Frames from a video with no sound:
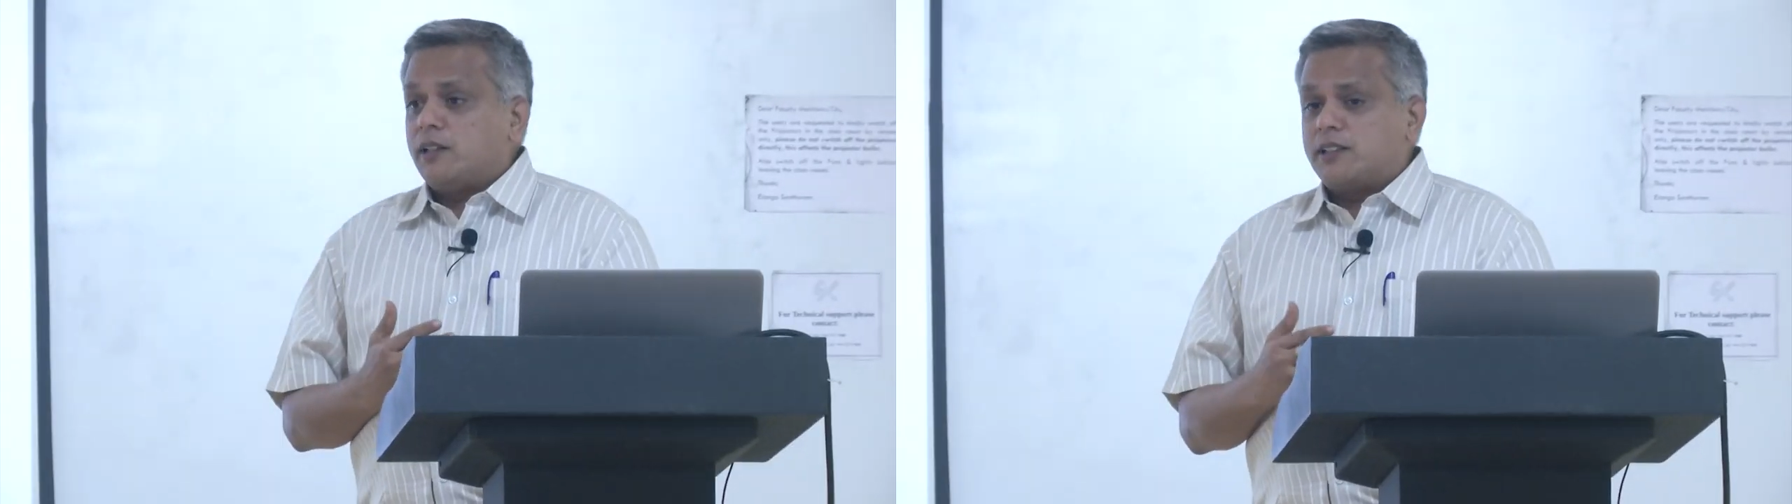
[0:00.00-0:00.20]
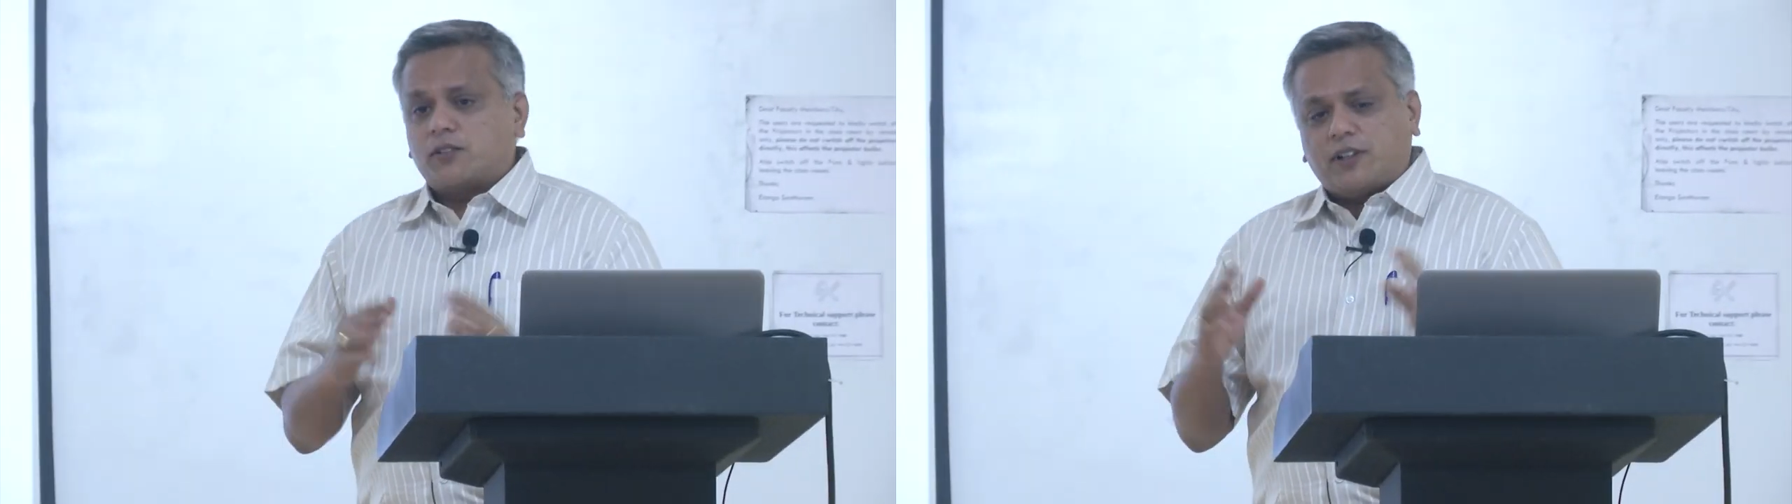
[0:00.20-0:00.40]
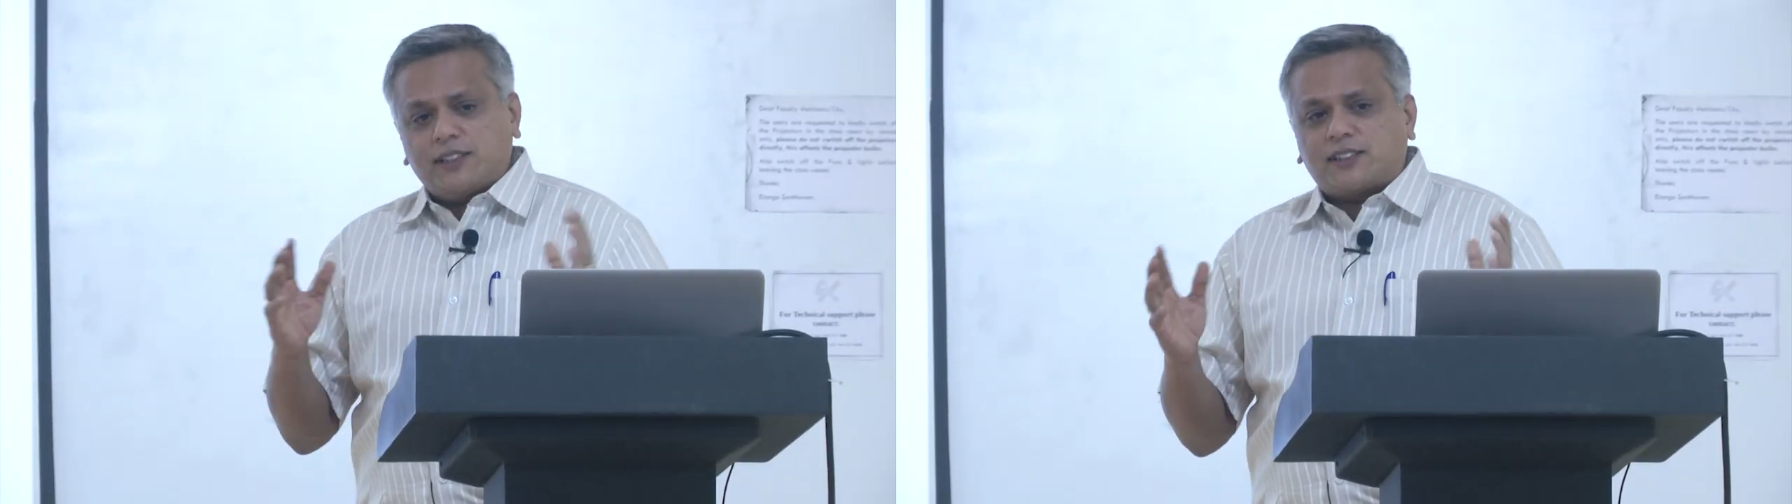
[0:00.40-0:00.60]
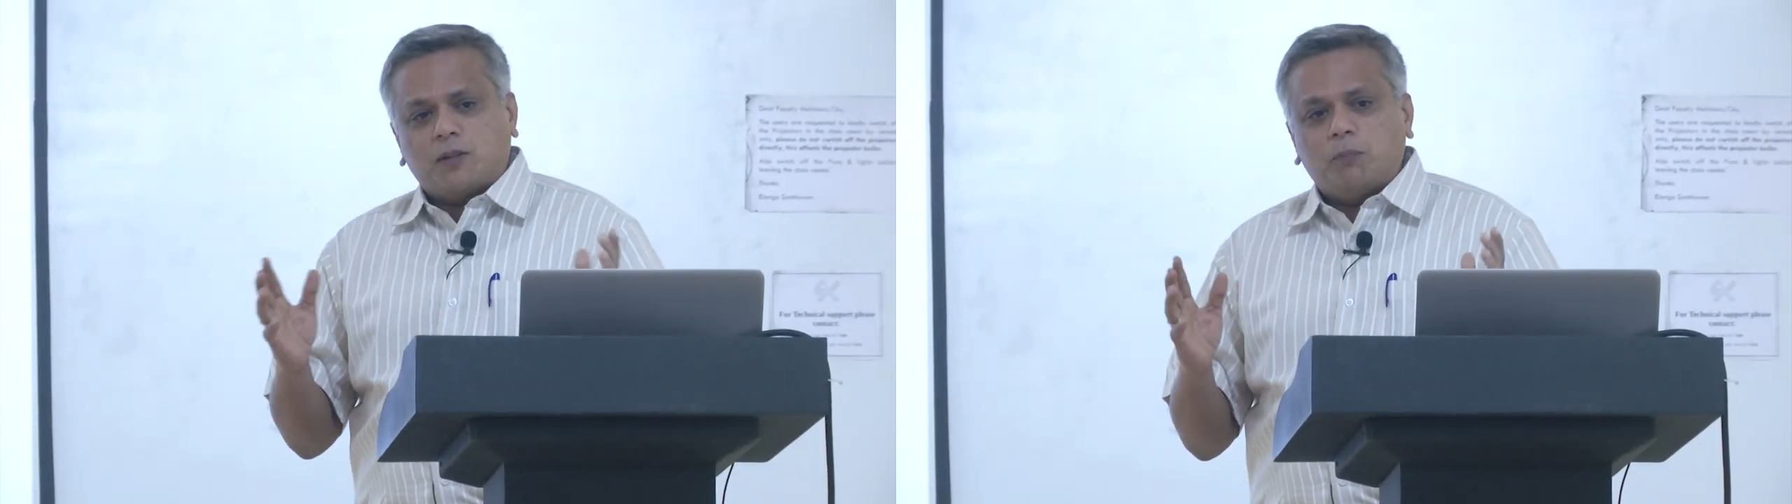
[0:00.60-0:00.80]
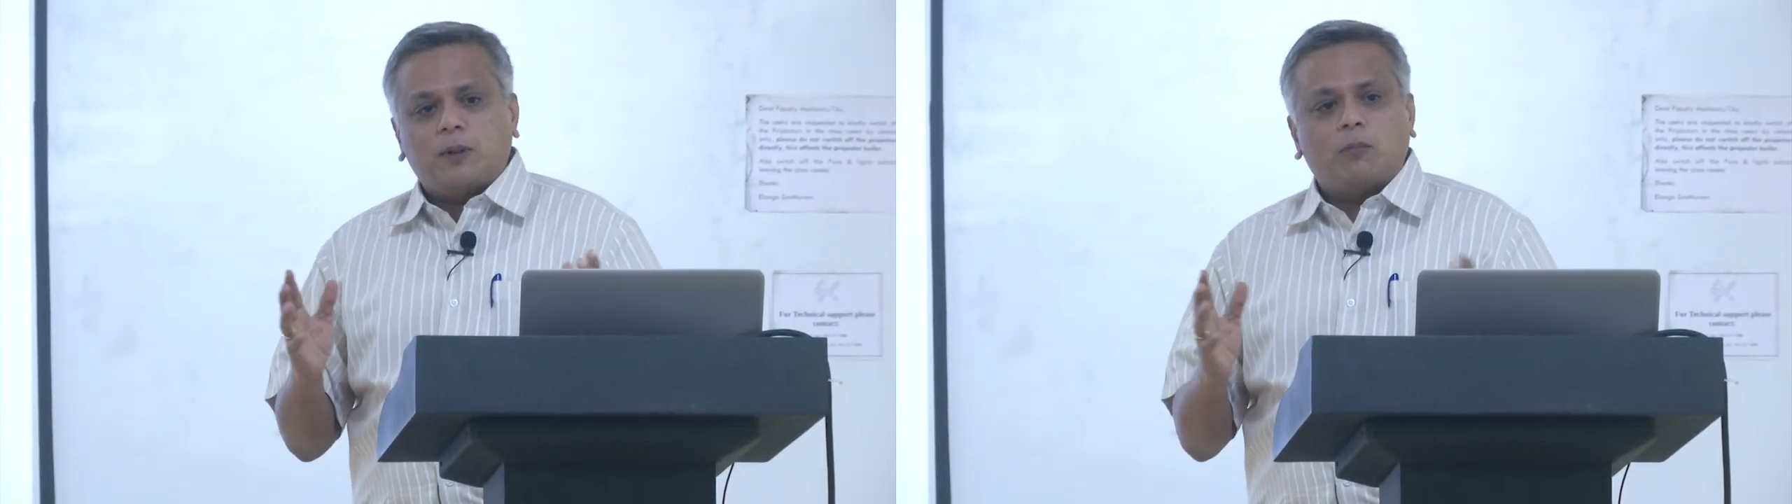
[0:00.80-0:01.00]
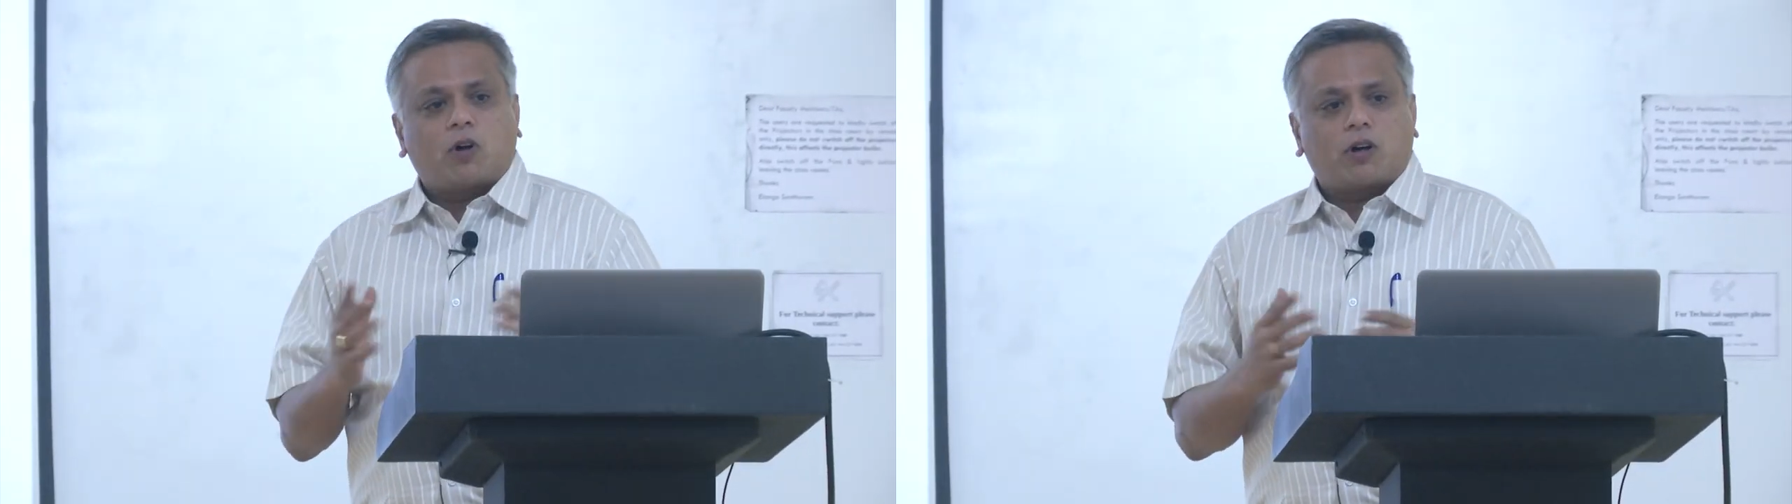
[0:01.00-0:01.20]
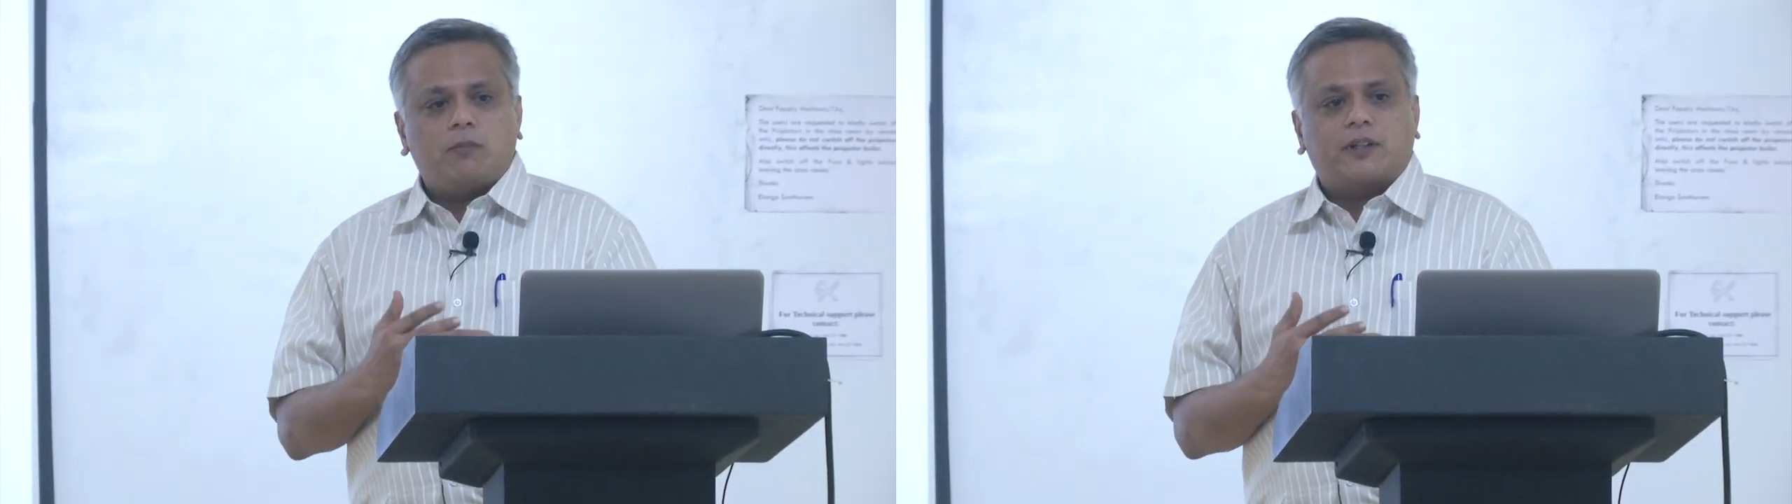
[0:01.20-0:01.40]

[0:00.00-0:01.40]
It is a very simple model,